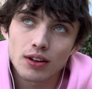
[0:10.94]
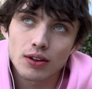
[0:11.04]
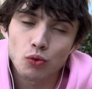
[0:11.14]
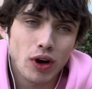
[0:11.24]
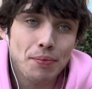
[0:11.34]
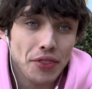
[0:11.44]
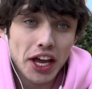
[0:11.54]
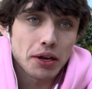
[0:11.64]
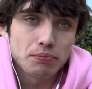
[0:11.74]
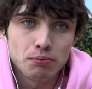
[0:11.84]
what I'm
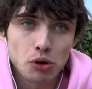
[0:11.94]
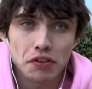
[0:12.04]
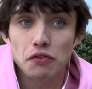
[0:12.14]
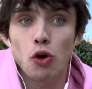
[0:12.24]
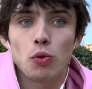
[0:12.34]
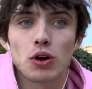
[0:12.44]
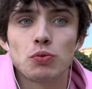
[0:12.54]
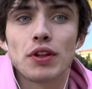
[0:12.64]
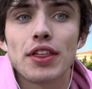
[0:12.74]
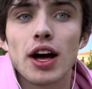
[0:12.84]
thinking moving forward
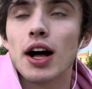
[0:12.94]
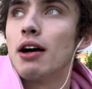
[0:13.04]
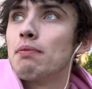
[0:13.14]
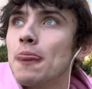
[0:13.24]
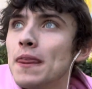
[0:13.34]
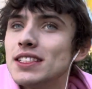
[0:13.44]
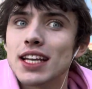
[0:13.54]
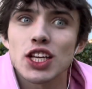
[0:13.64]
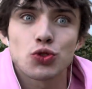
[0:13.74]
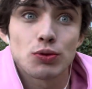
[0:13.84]
with these
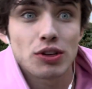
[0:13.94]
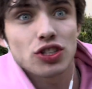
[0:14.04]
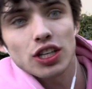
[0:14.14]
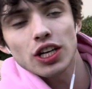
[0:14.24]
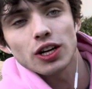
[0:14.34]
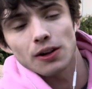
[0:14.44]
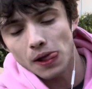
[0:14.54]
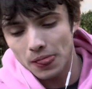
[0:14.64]
next 3 months of the year.